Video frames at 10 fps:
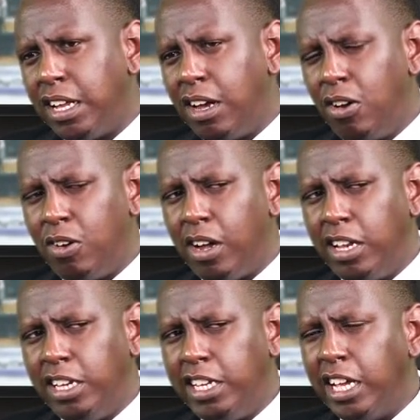Oh,
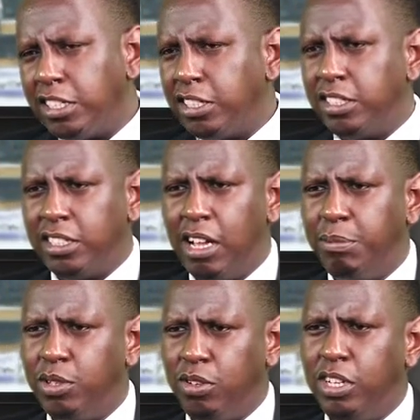Eileen, yes,
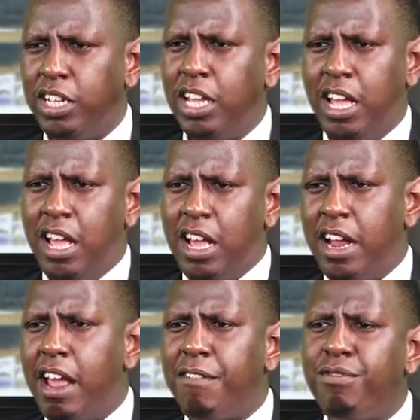absolutely.
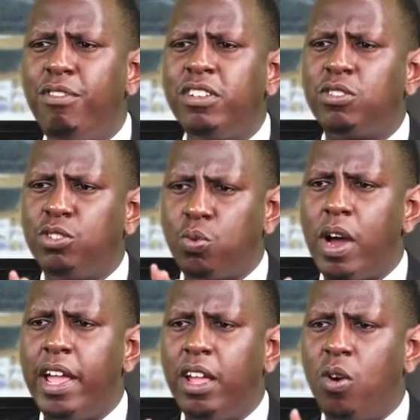And I have 3 reasons
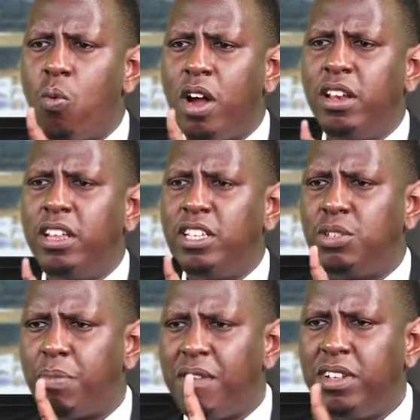why. One is
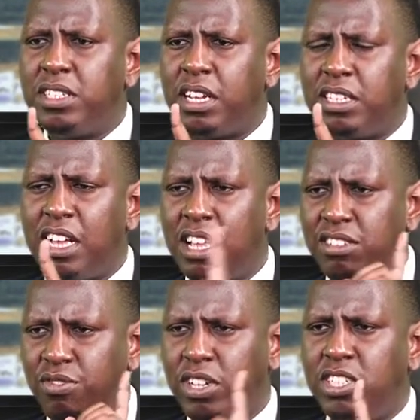private sector
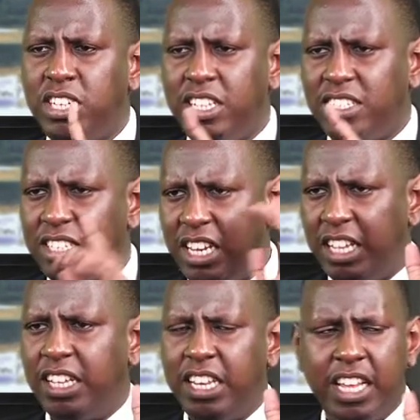has reached its
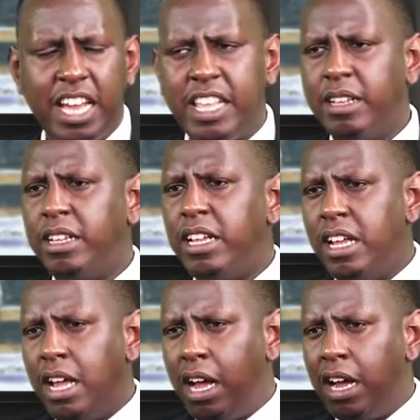ceiling in Kenya.
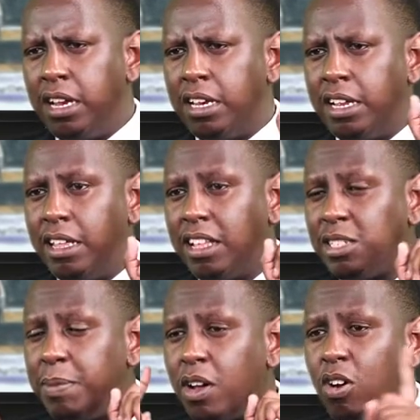And that's
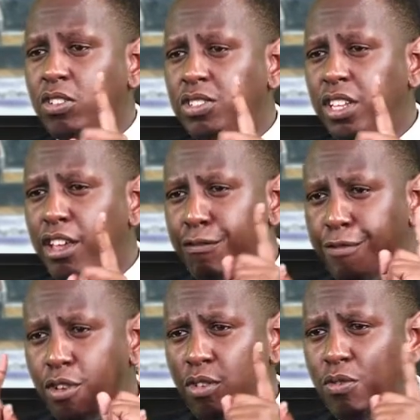because if
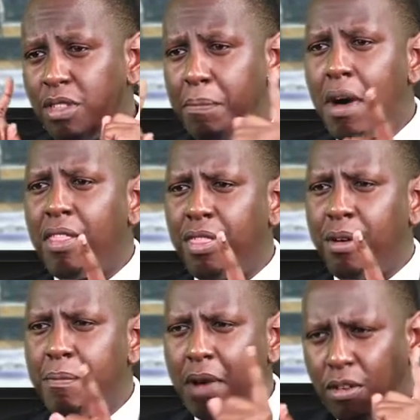you do the math,
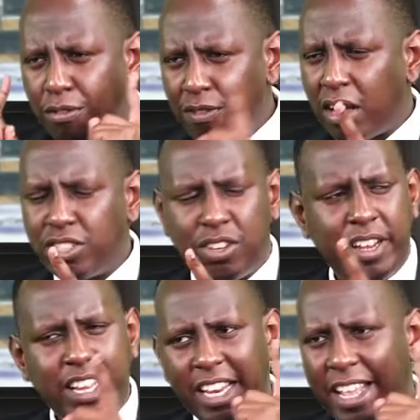
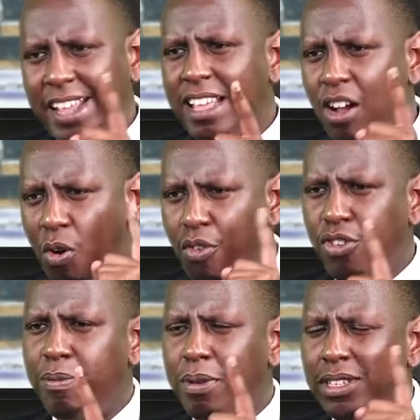manufacturing in Kenya
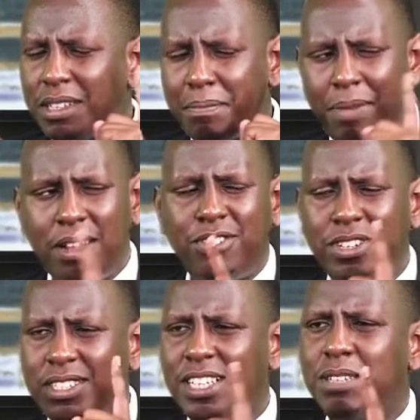contributes a paltry
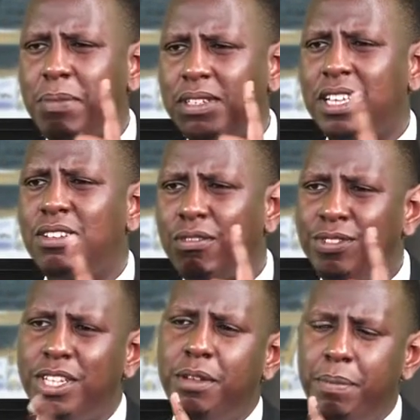6% of
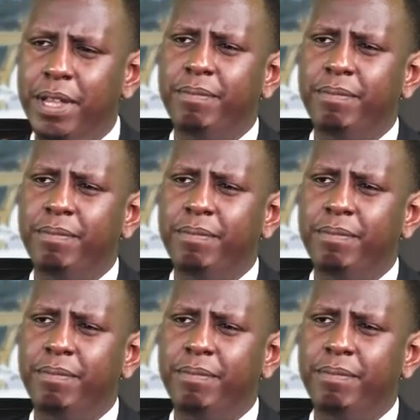GDP.